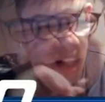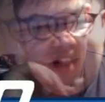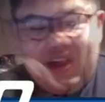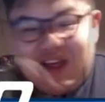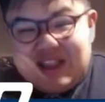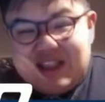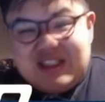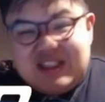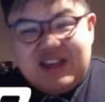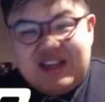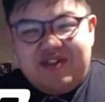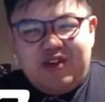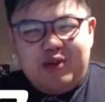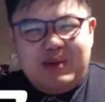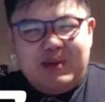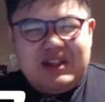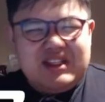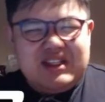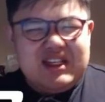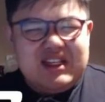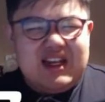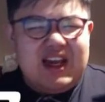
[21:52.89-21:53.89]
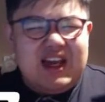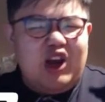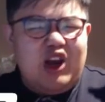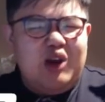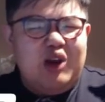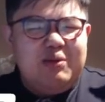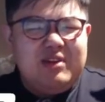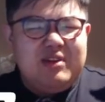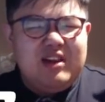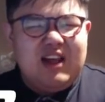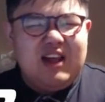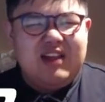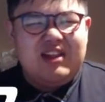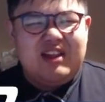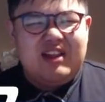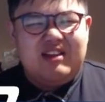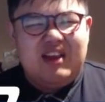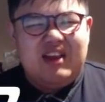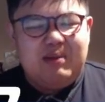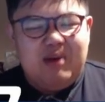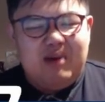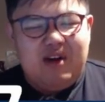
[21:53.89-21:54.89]
That's it for me today. I hope you liked
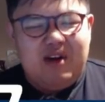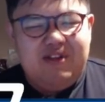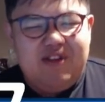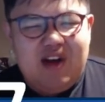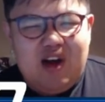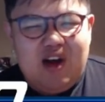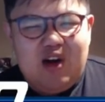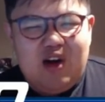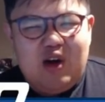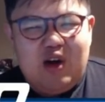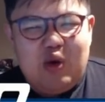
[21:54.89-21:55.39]
that deck profile.